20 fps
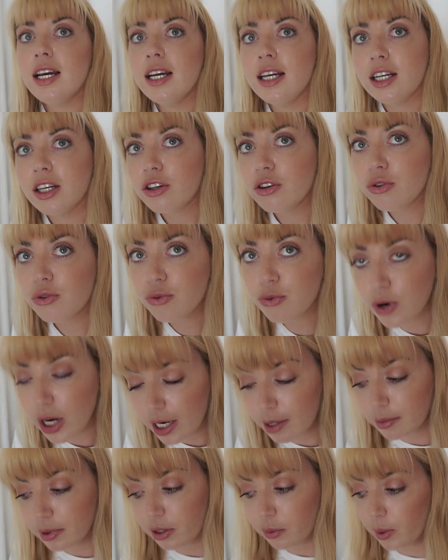
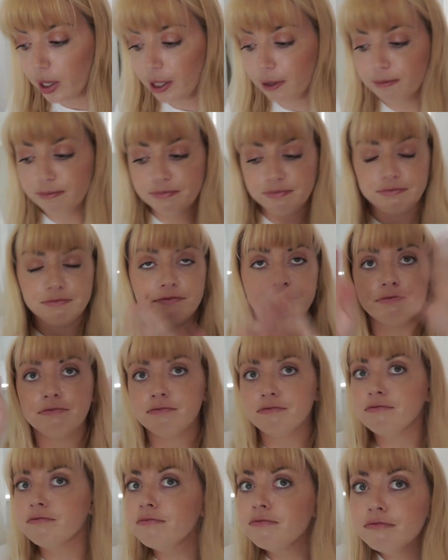incredibly well.
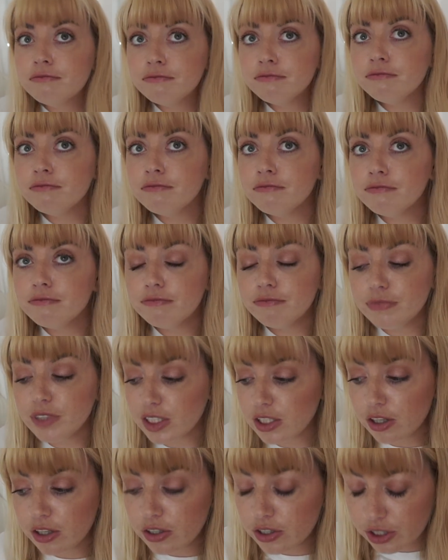
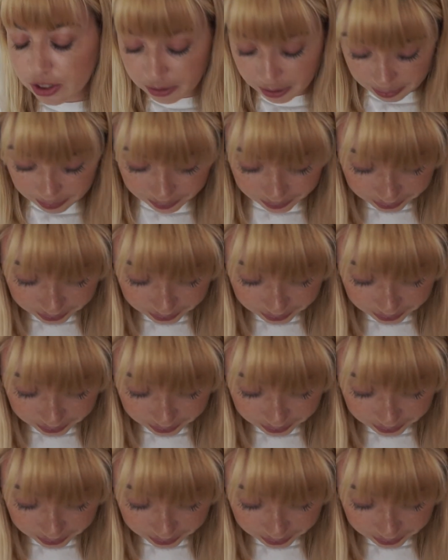That's all there is to it.